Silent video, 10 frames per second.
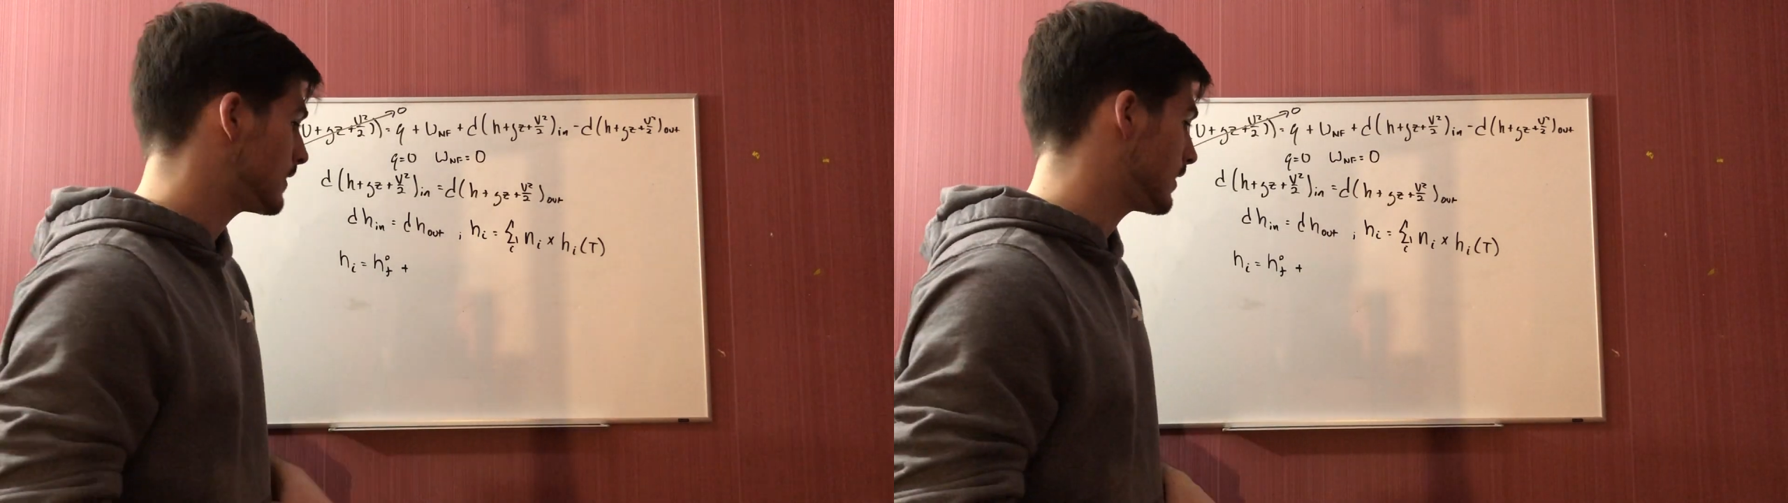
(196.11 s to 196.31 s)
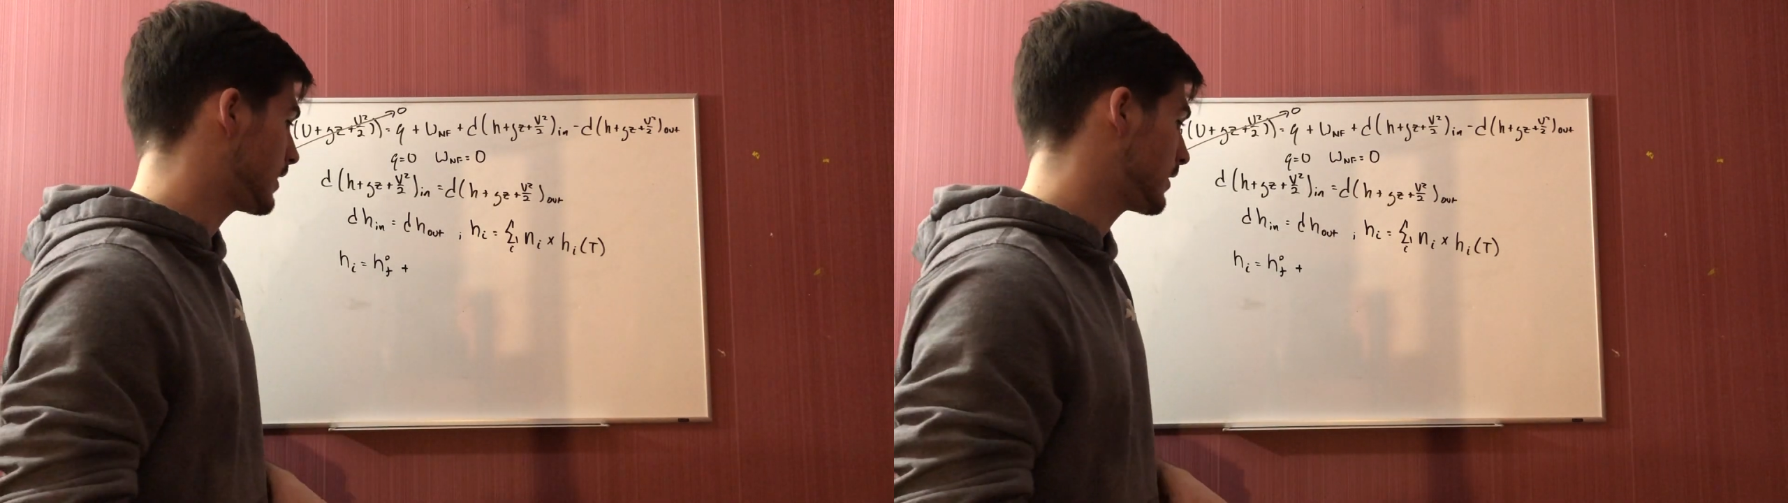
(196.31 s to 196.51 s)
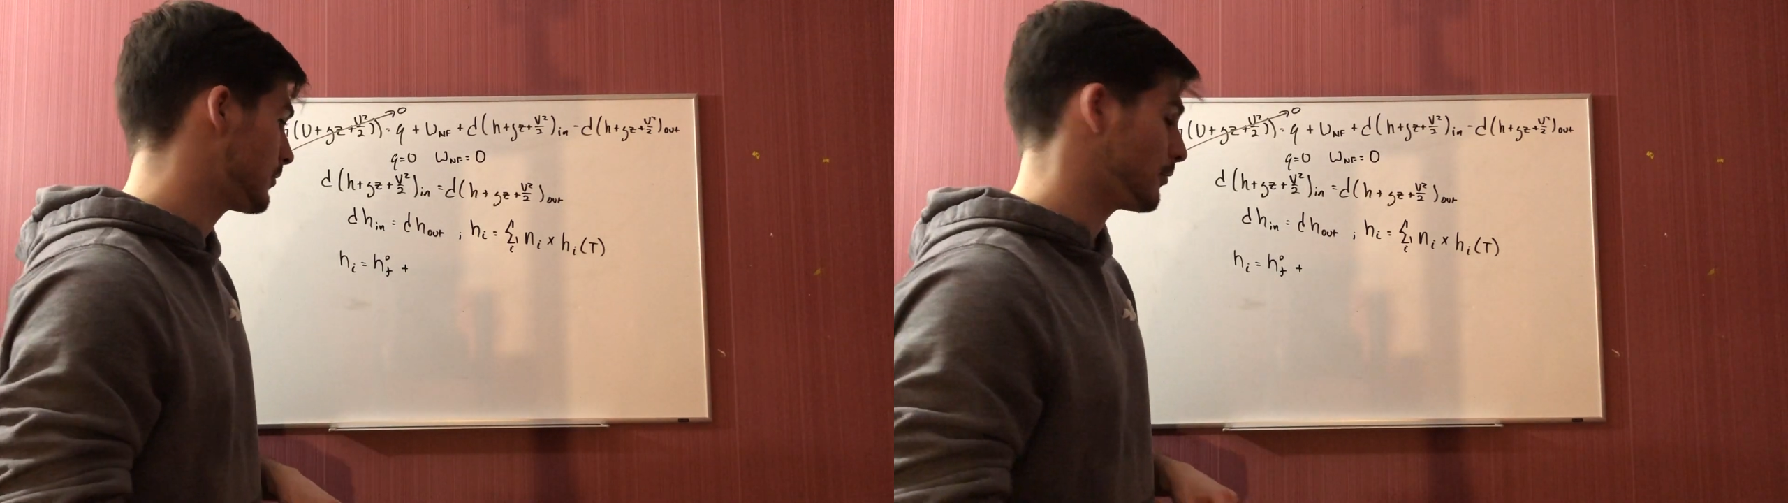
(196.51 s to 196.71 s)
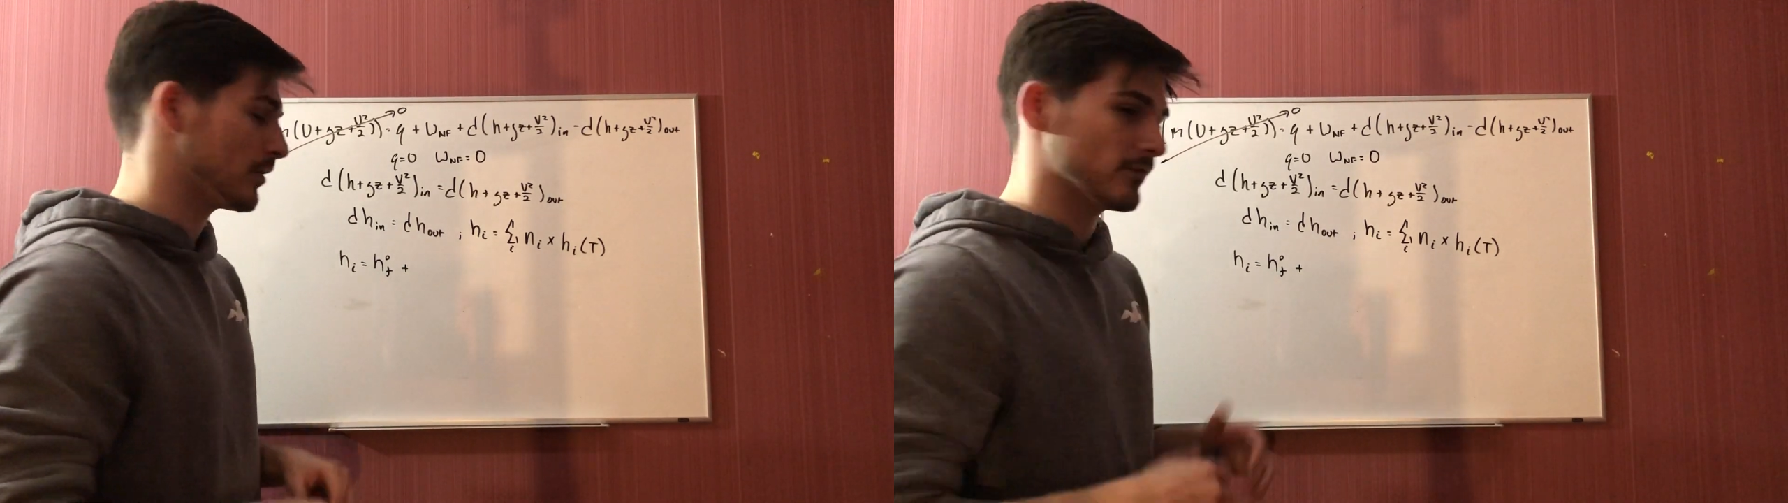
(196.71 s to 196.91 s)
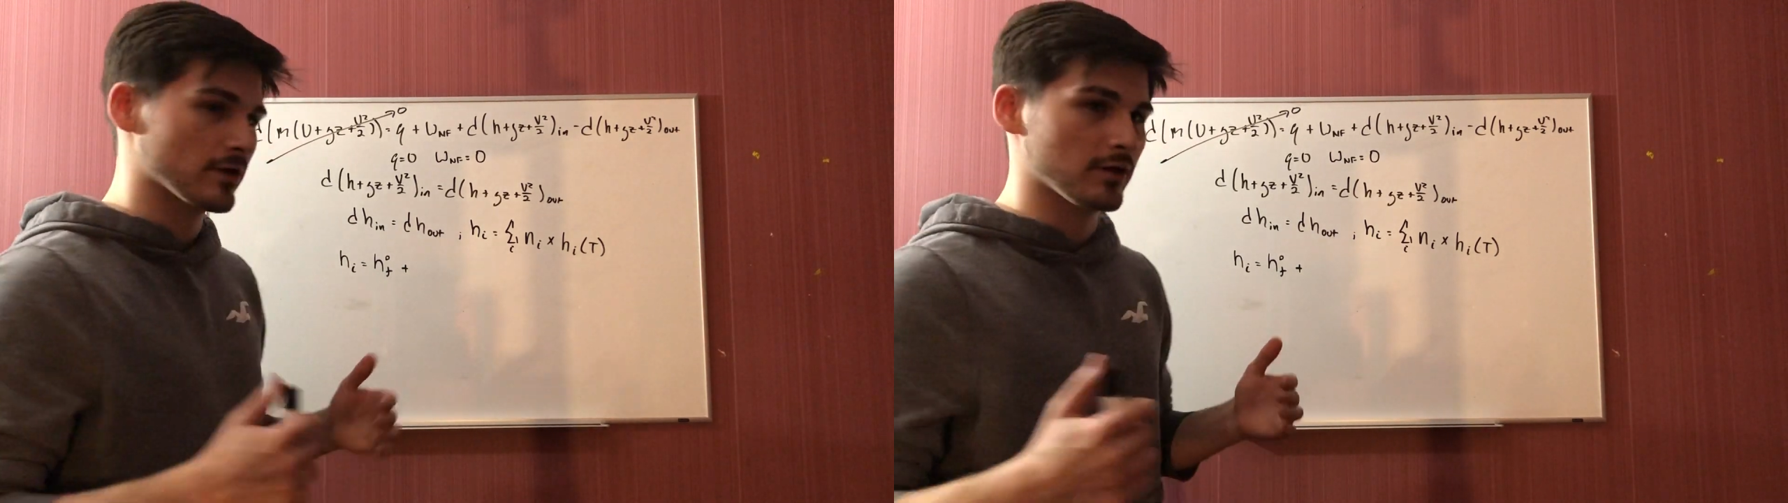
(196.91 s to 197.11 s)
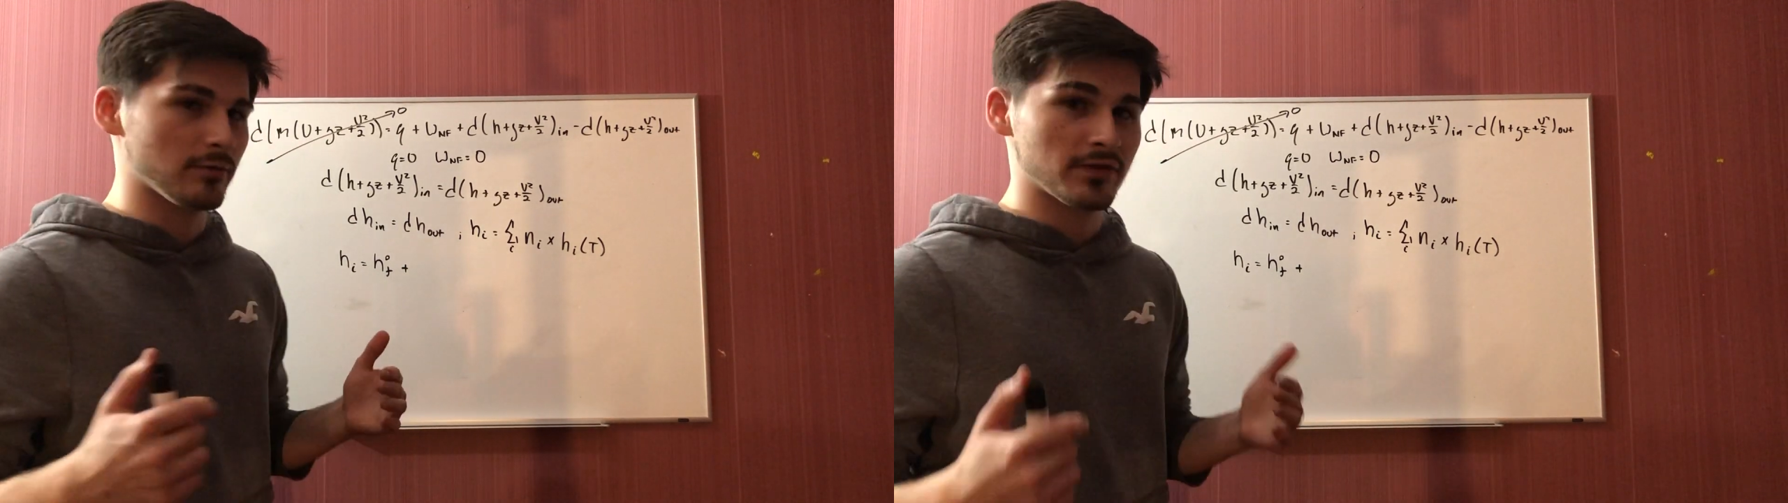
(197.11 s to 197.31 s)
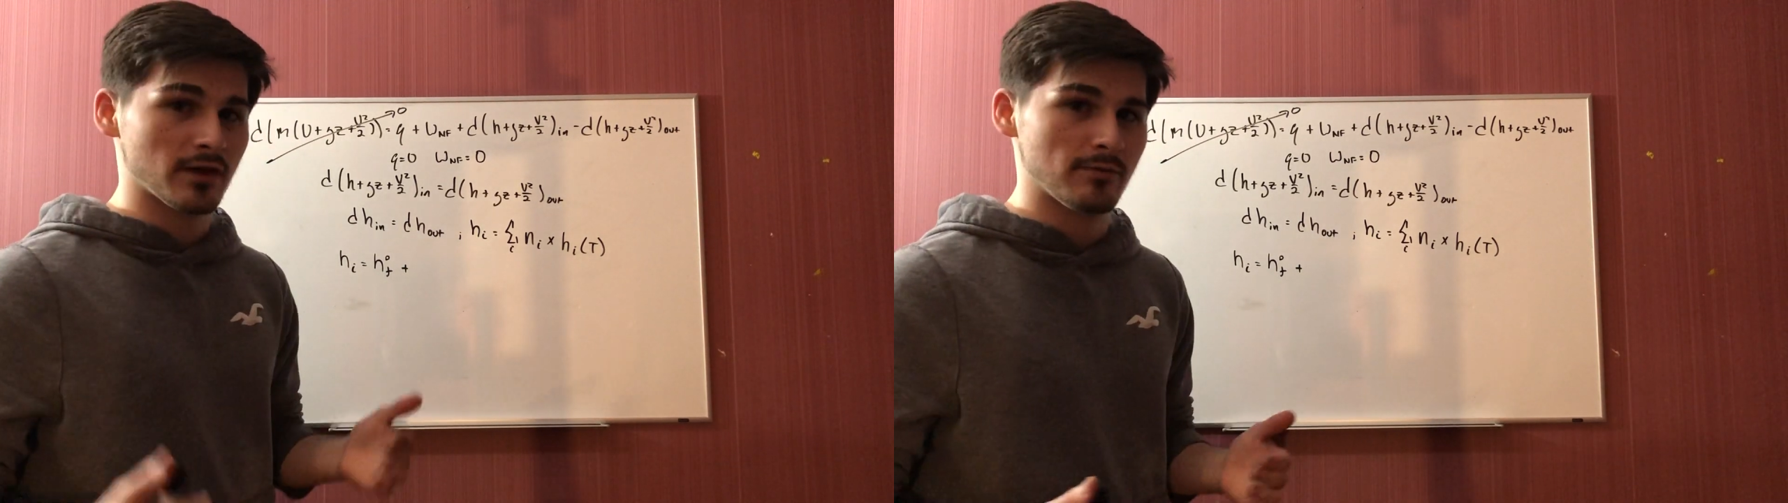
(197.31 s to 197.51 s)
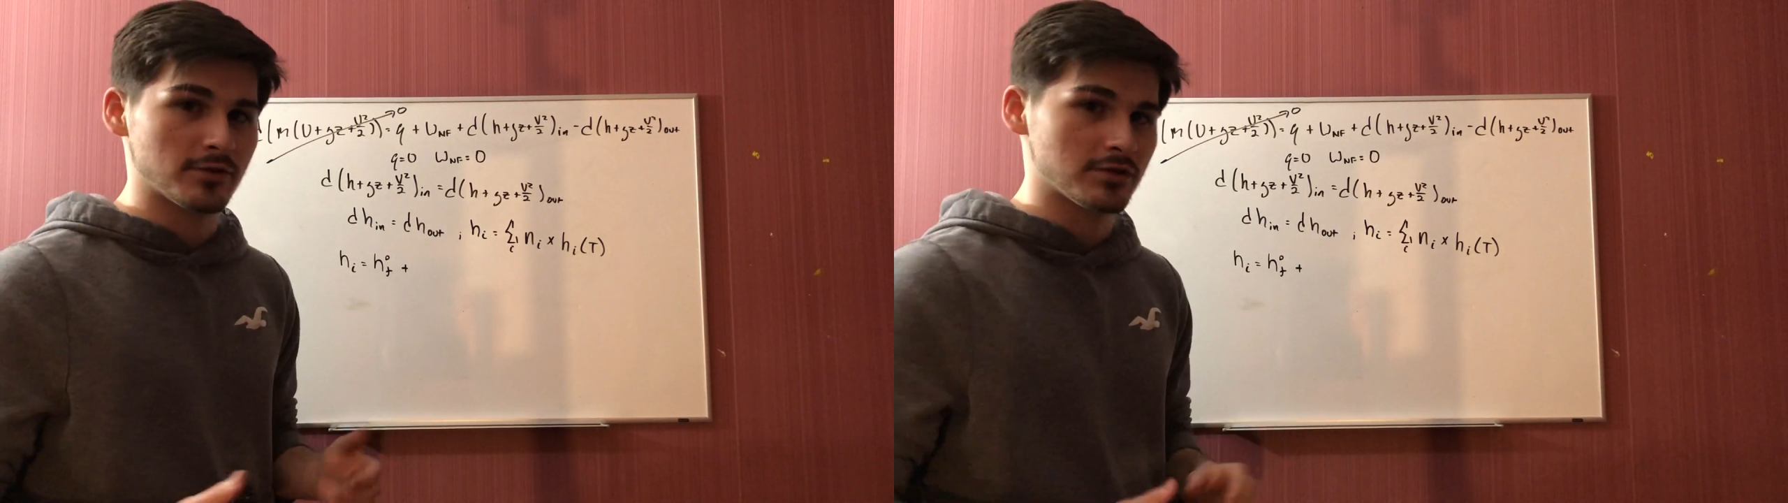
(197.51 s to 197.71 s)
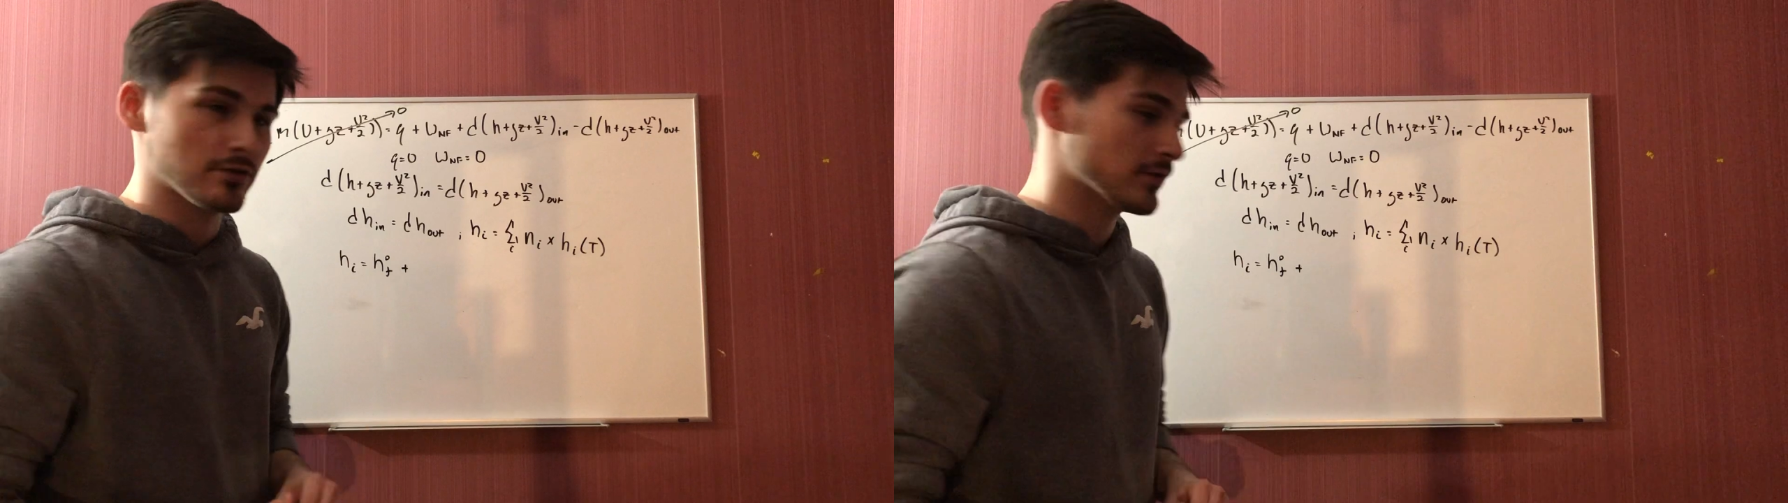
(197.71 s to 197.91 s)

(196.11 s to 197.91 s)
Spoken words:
And we want to vary it with temperature,